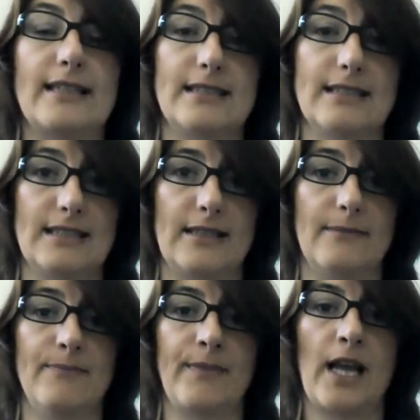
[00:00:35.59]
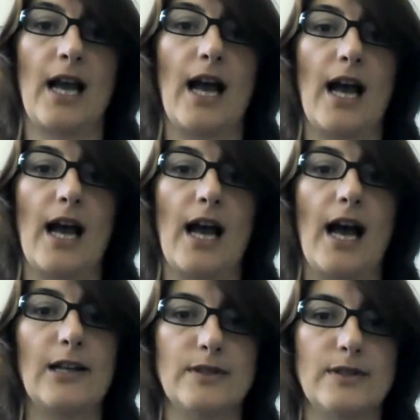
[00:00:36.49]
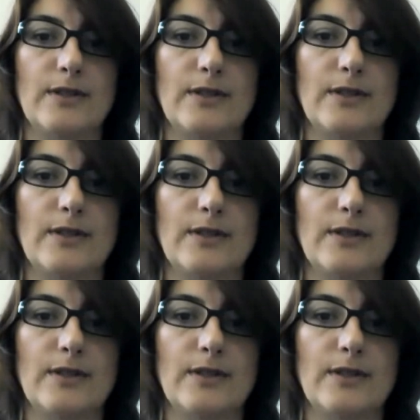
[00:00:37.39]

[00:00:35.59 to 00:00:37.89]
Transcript: at ICC. Hi, Luz.